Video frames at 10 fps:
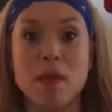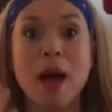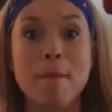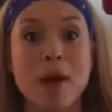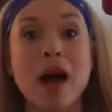
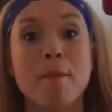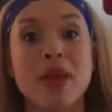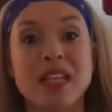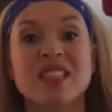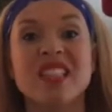My mom
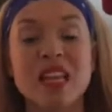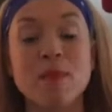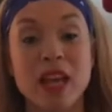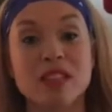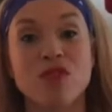makes the
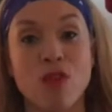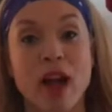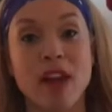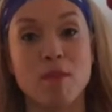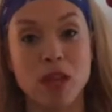best
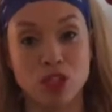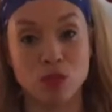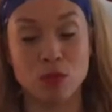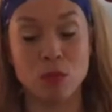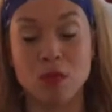fried
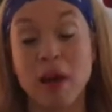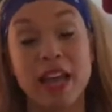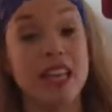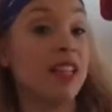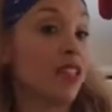mushrooms. My
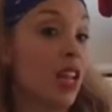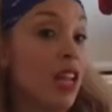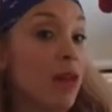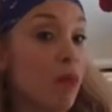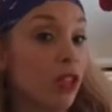kids can
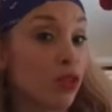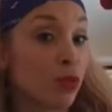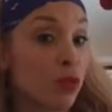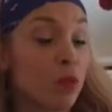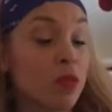eat
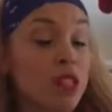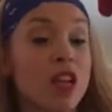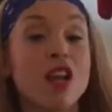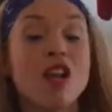mushrooms.